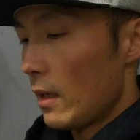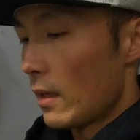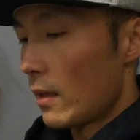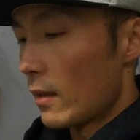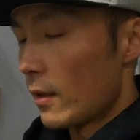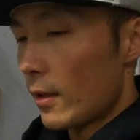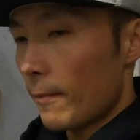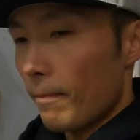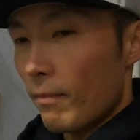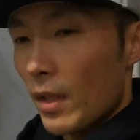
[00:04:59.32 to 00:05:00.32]

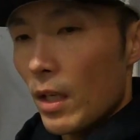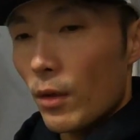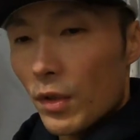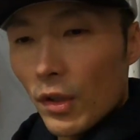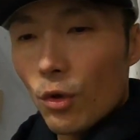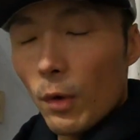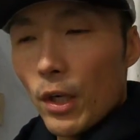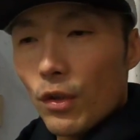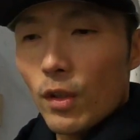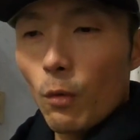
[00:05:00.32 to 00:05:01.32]
Is those
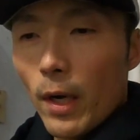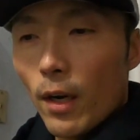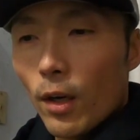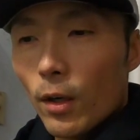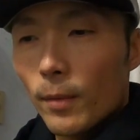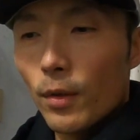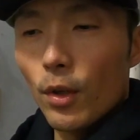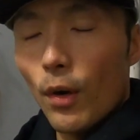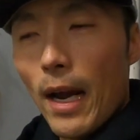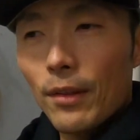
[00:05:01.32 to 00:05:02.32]
situations where, you know,
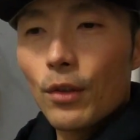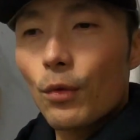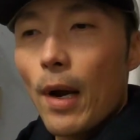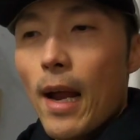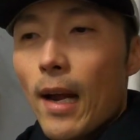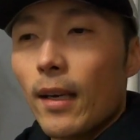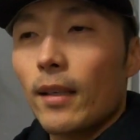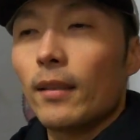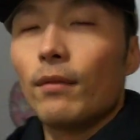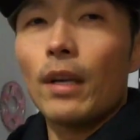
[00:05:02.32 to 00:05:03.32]
you're at the track,
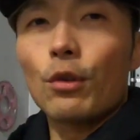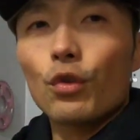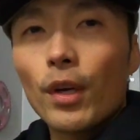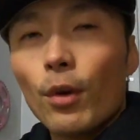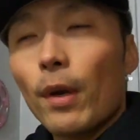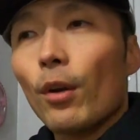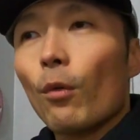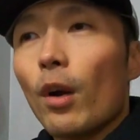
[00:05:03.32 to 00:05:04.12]
got your generator